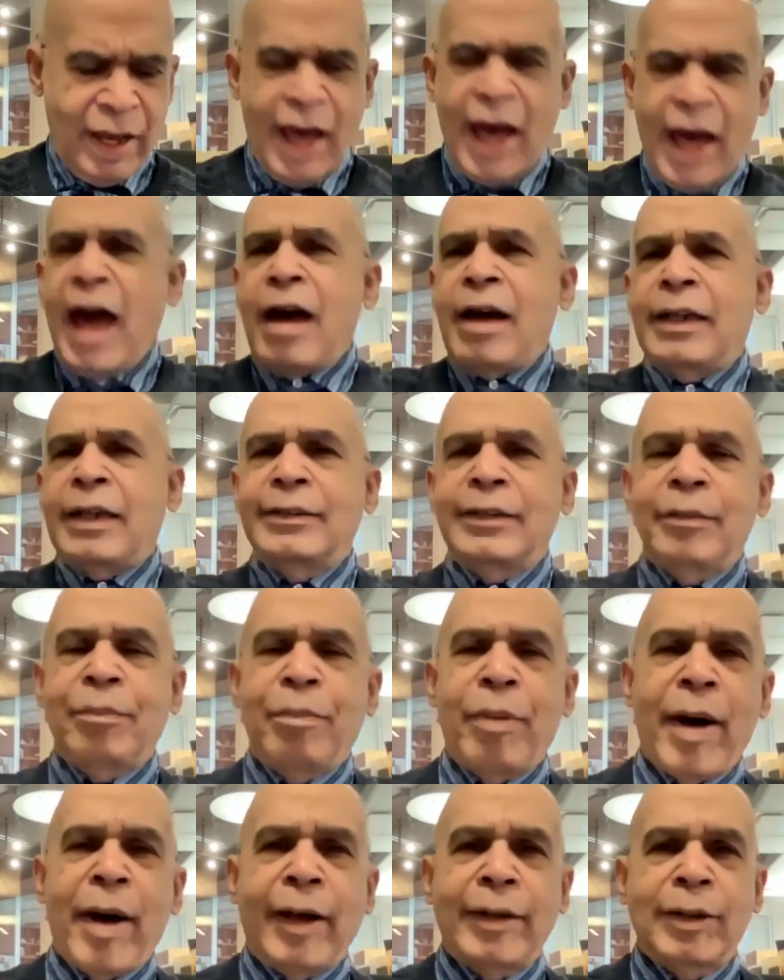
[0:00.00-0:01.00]
How is it
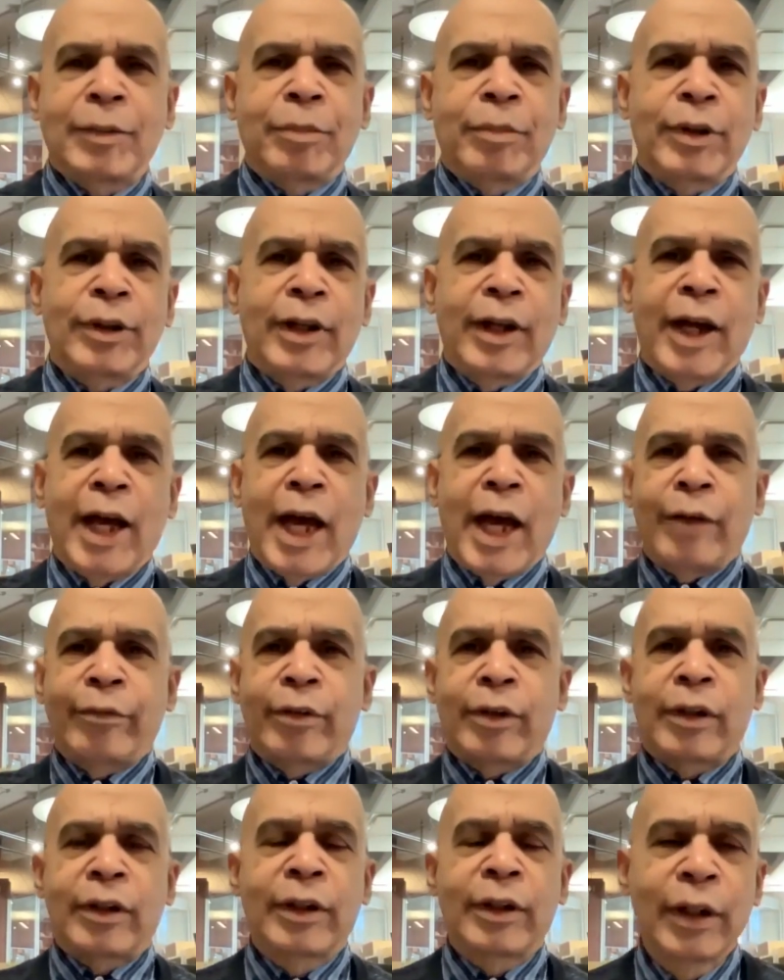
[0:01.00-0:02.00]
possible to have
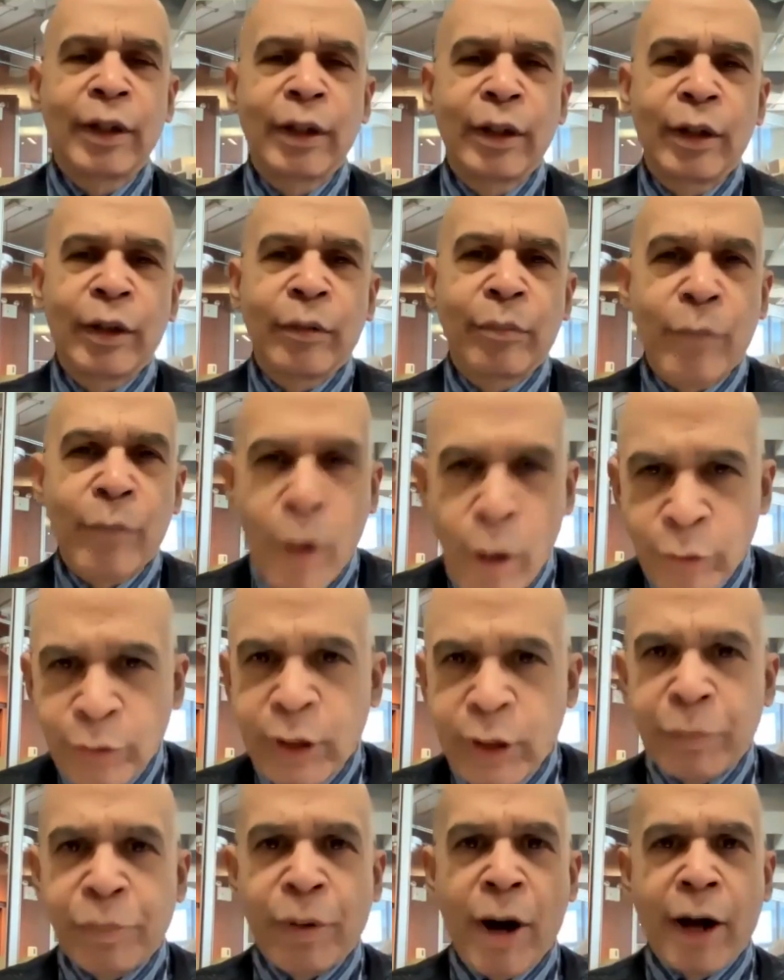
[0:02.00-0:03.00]
a
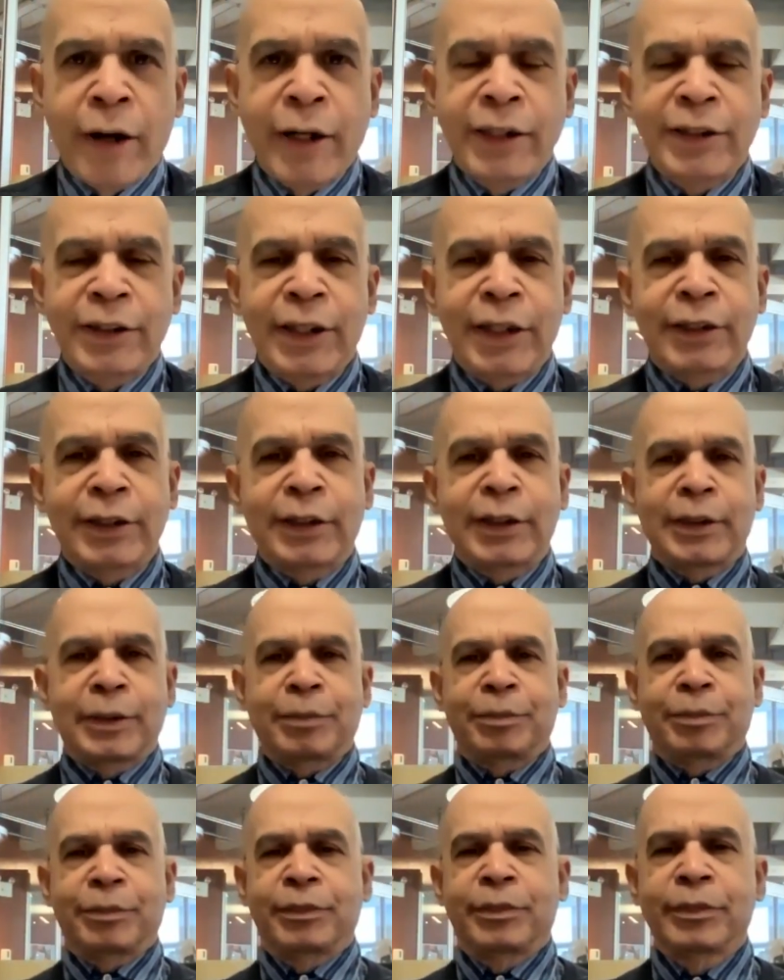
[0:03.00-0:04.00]
multi-party
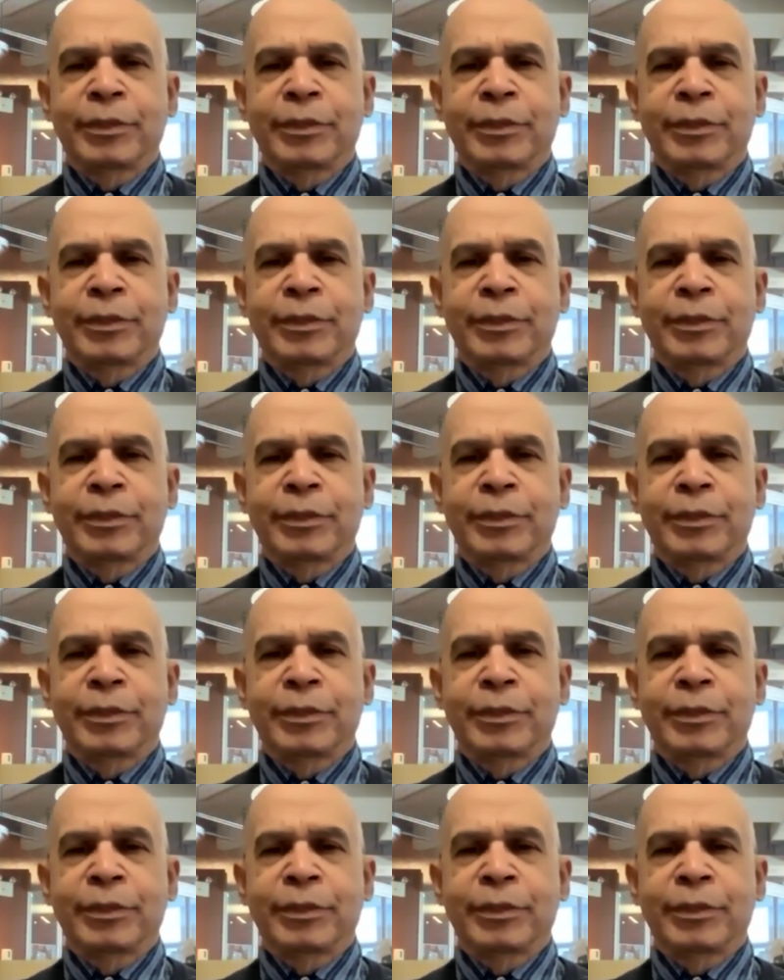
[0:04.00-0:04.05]
system?